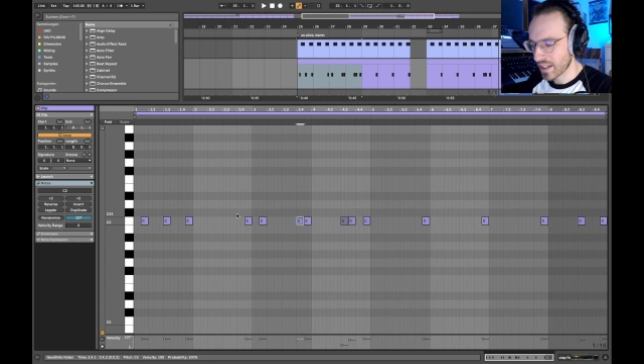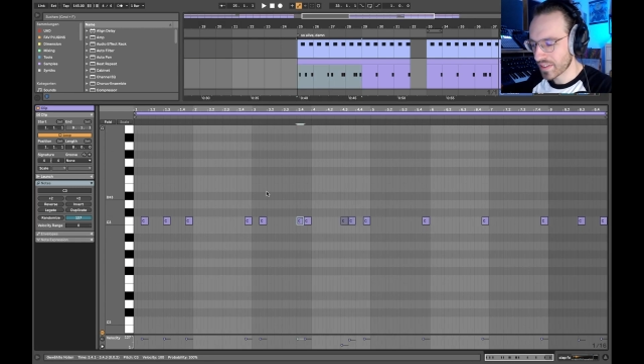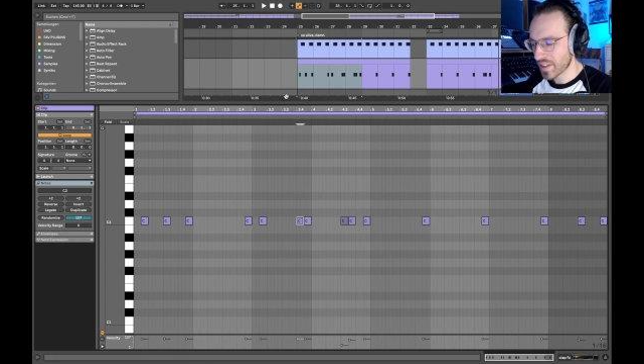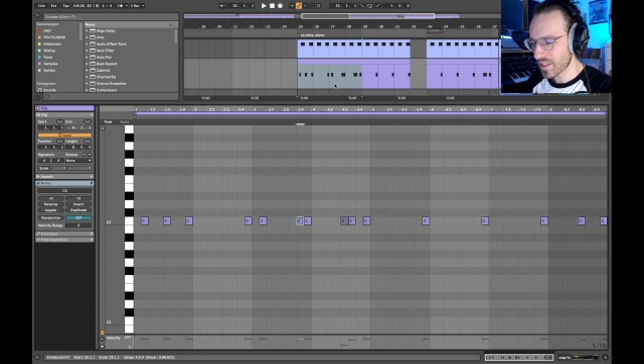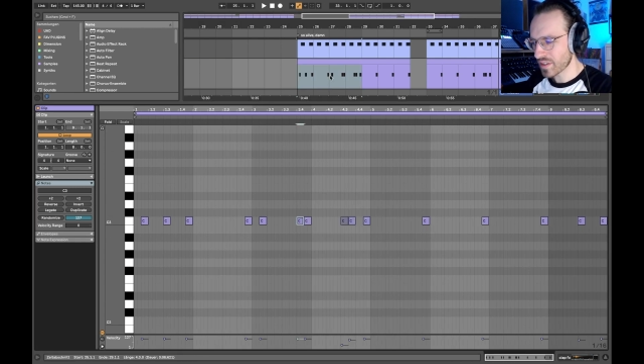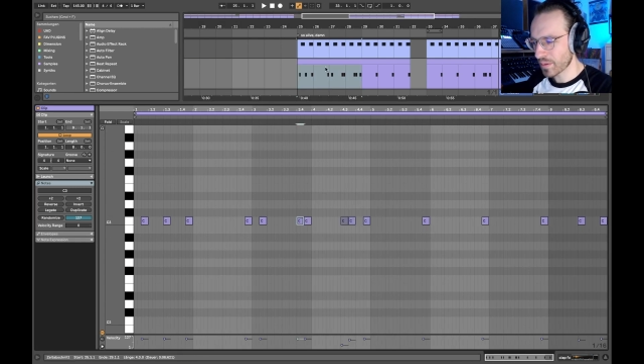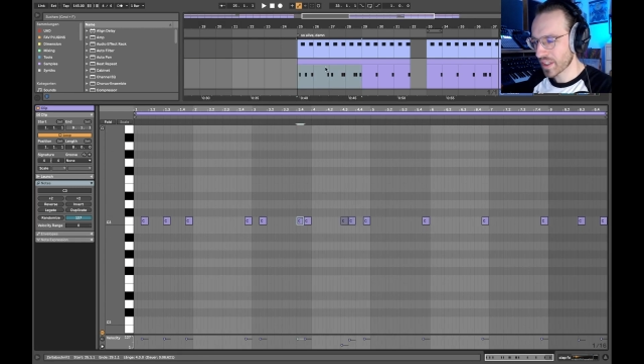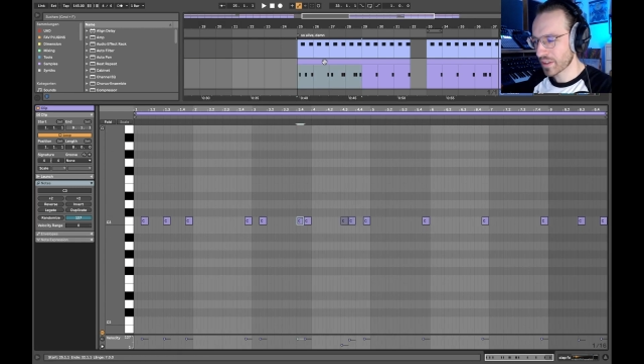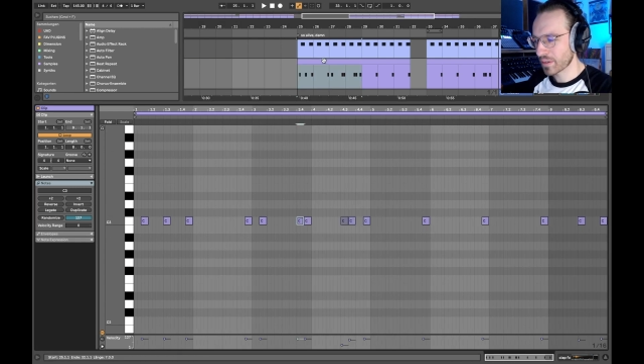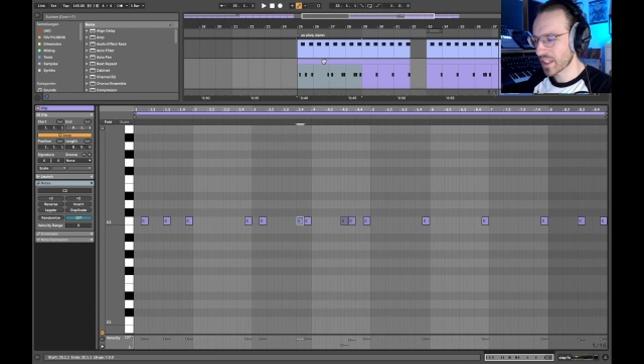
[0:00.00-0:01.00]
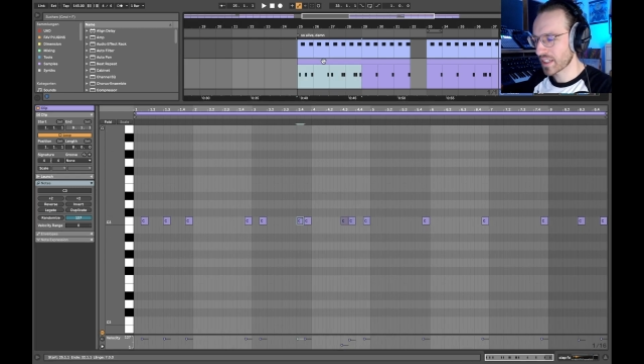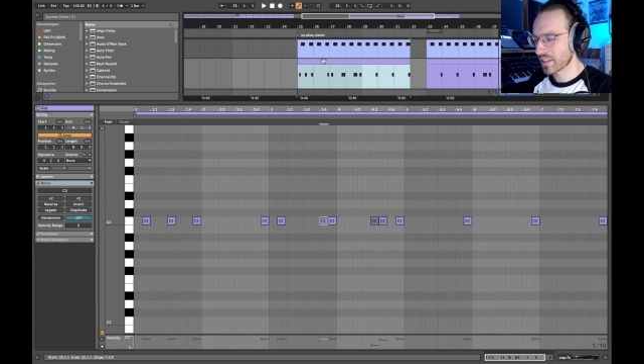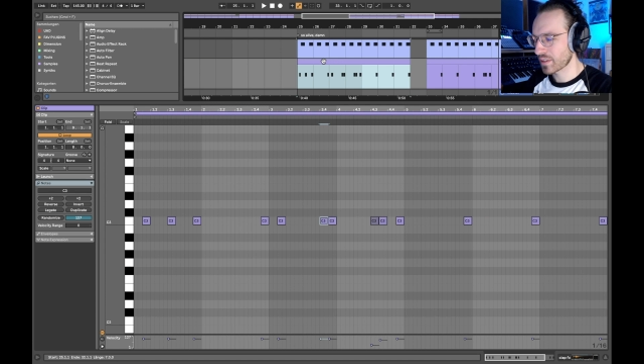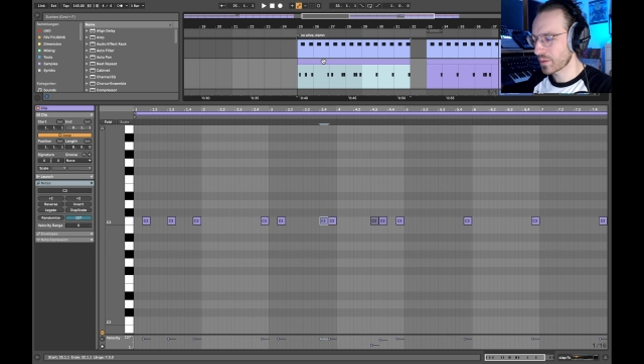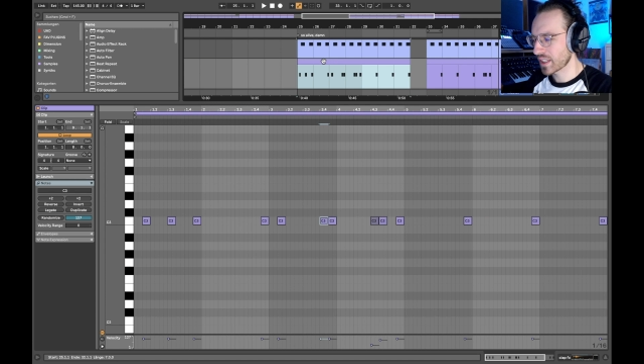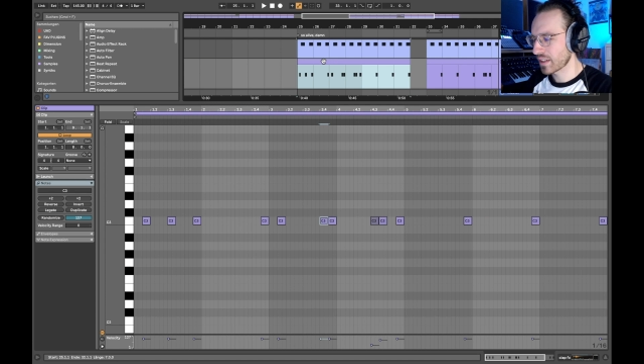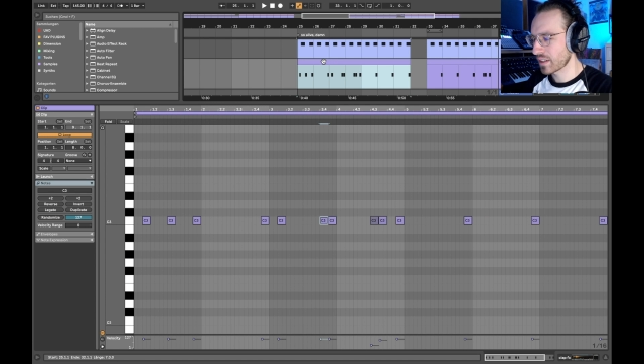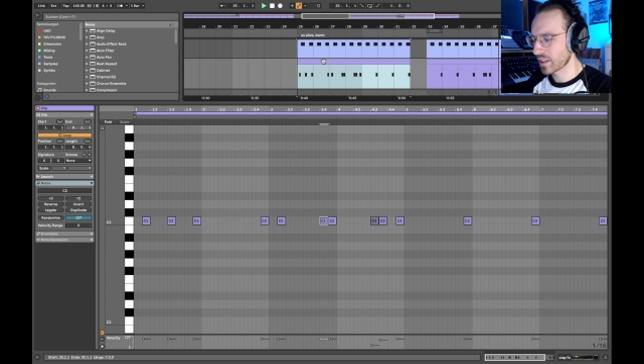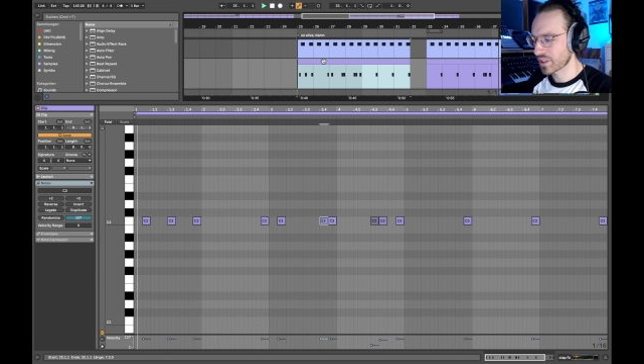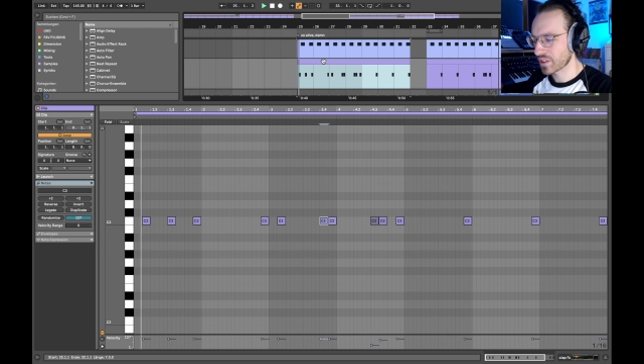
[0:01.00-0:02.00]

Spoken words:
This is already quite a lot.